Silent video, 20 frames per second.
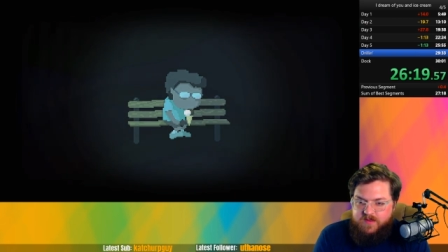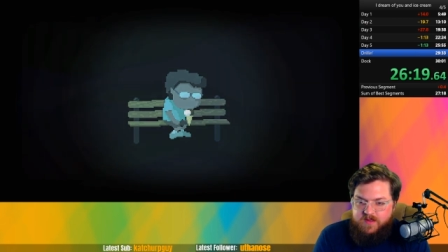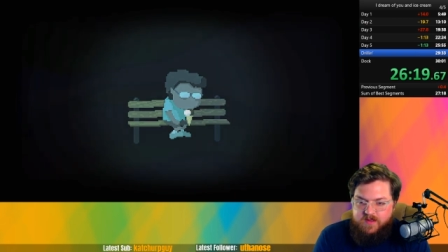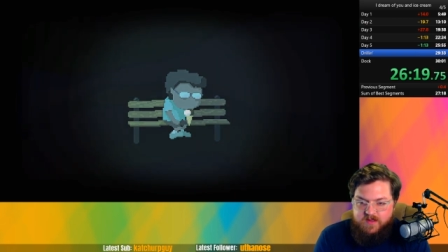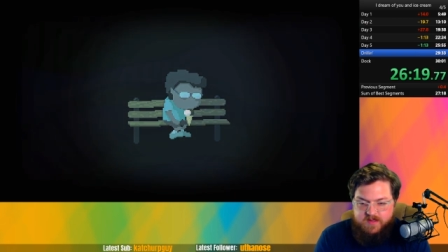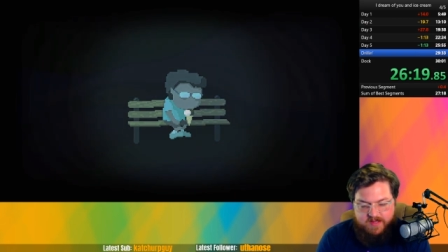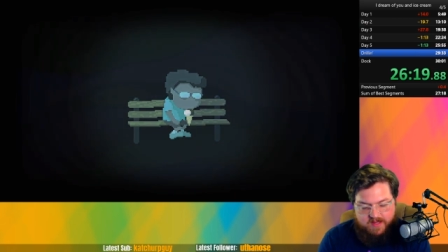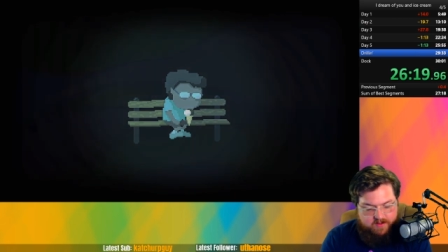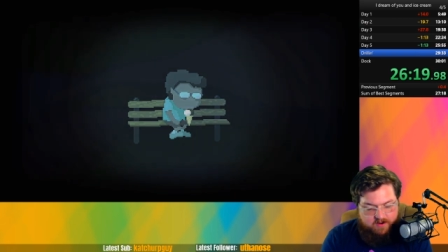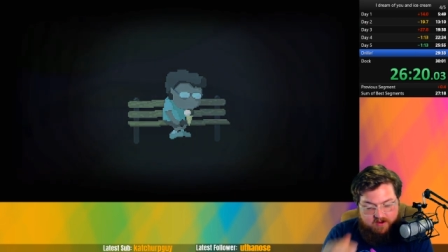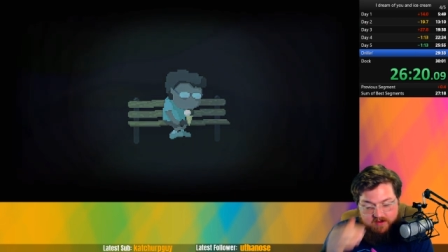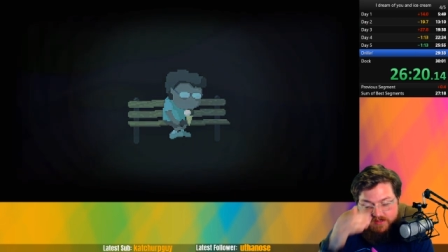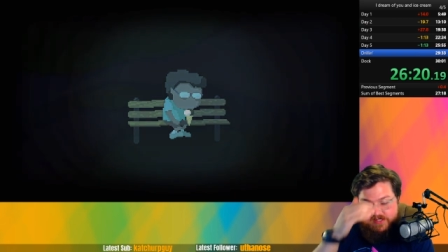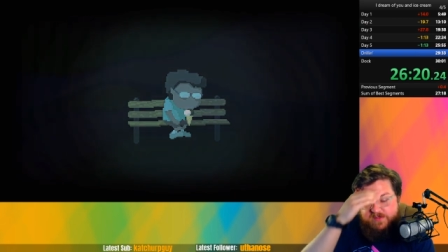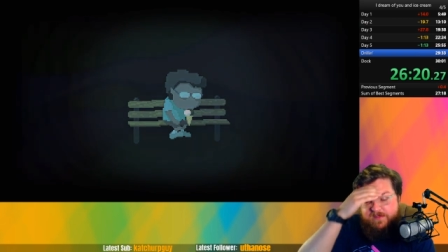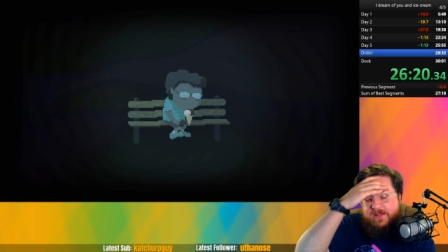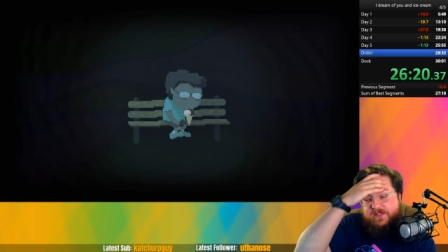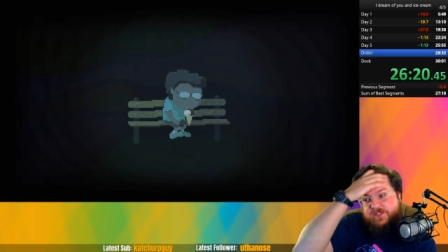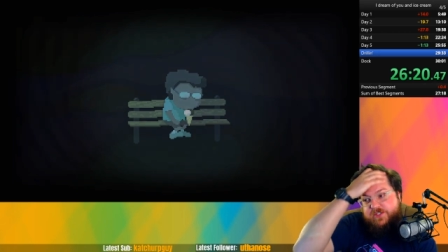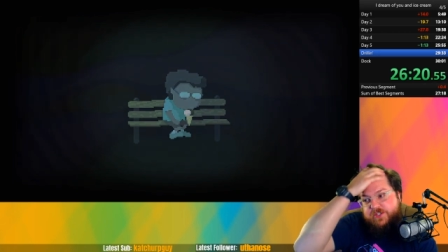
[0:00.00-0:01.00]
yeah, there are some
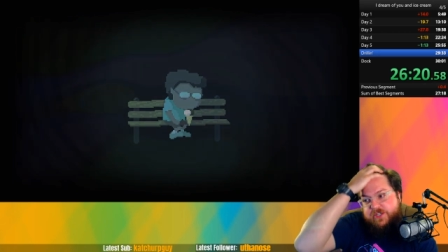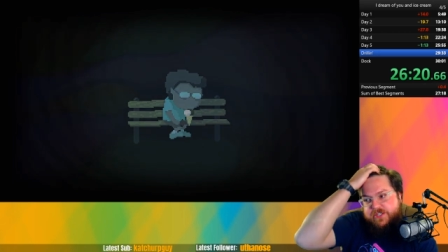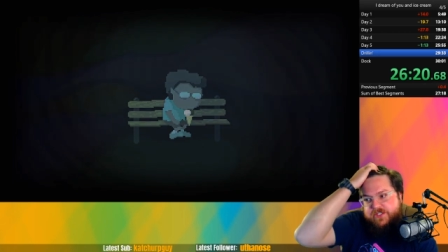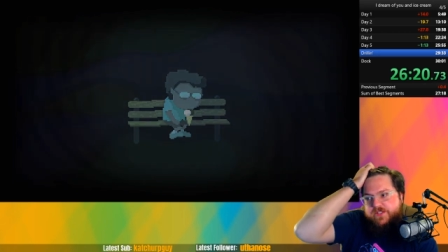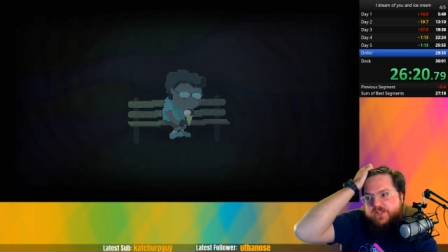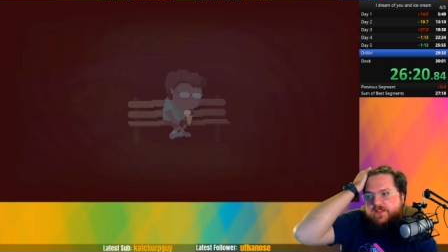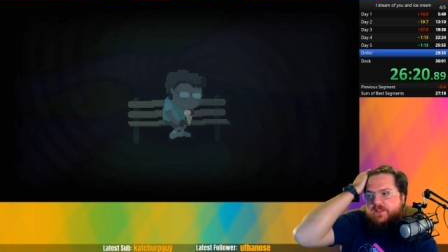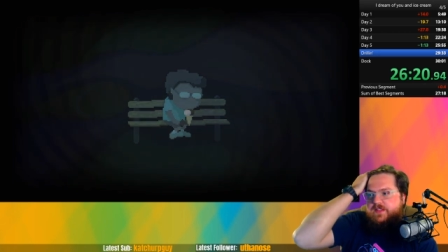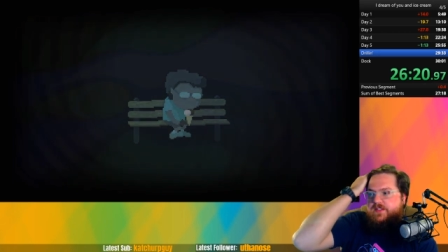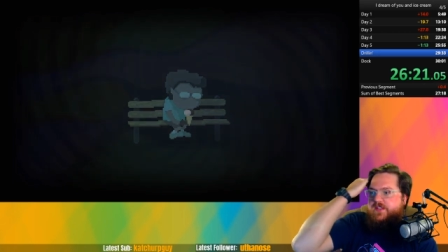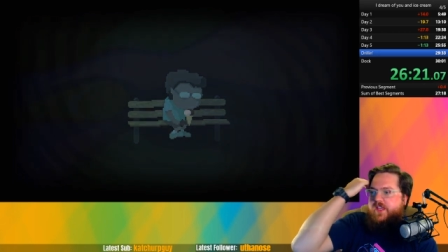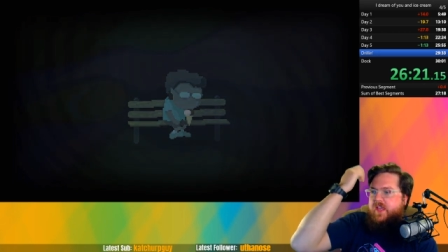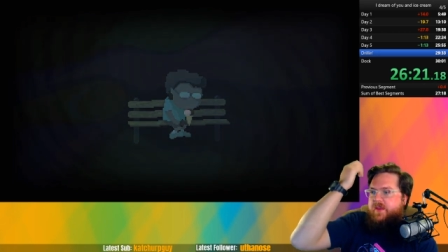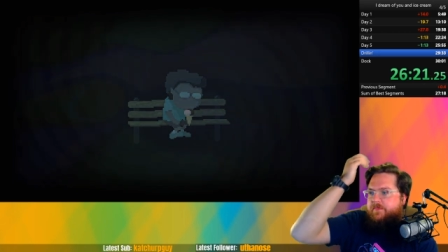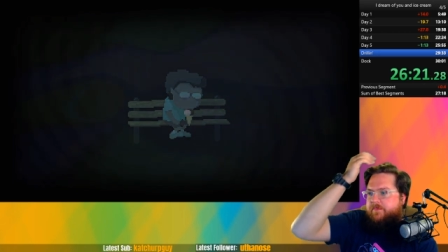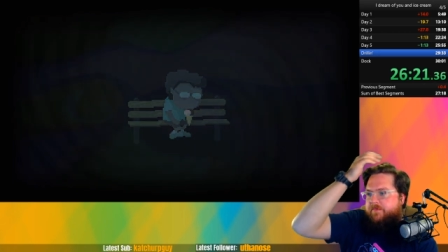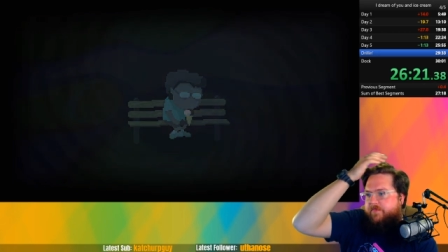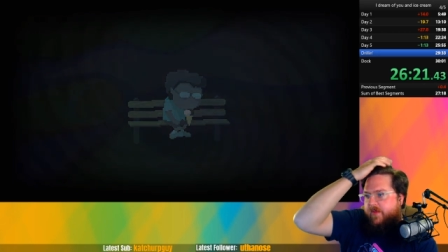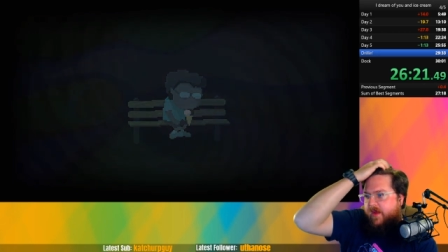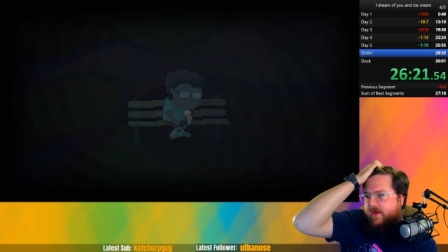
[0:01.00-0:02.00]
messages in this
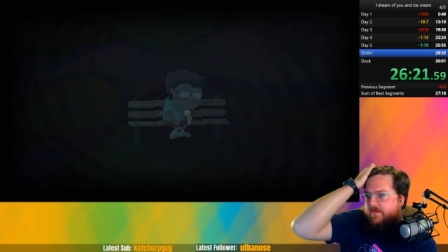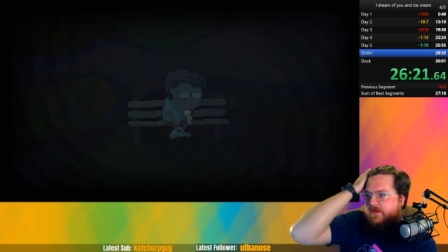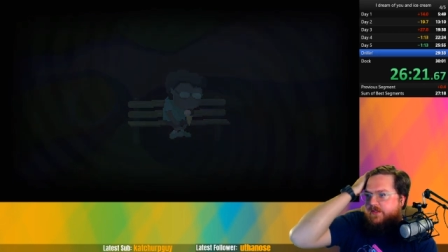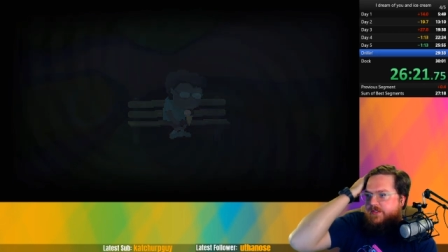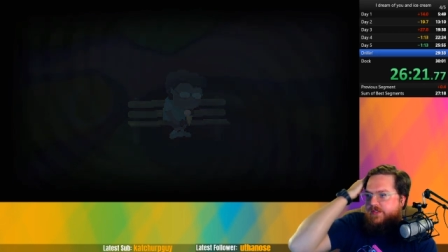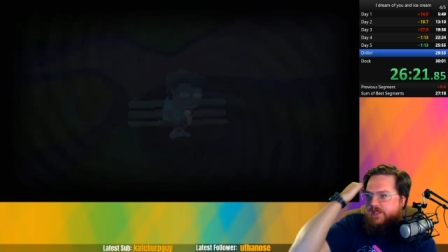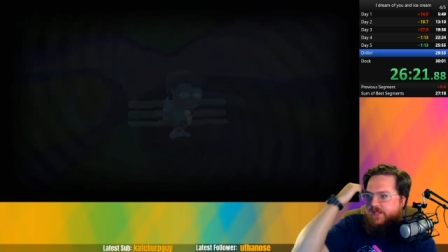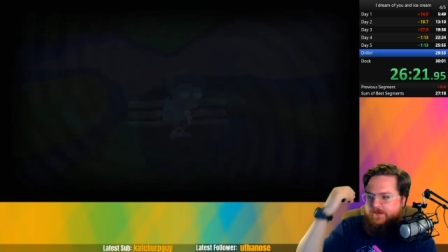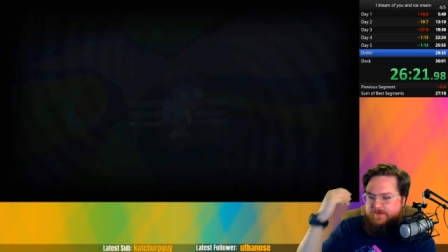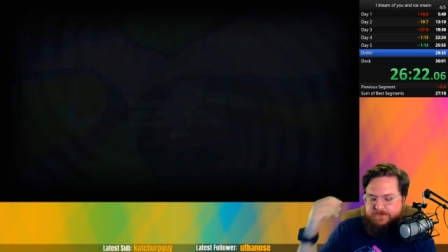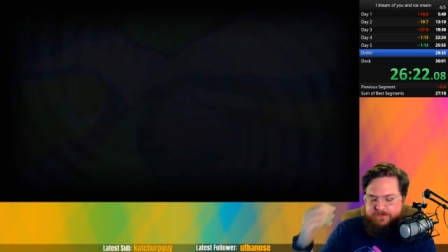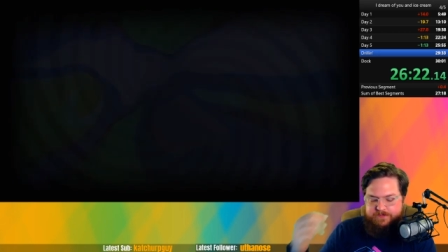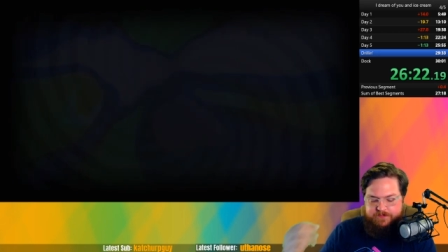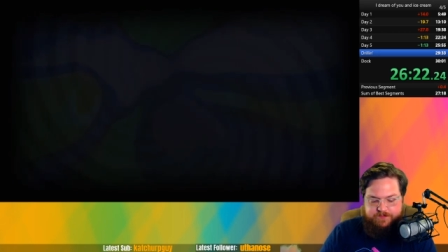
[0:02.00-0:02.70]
game, obviously.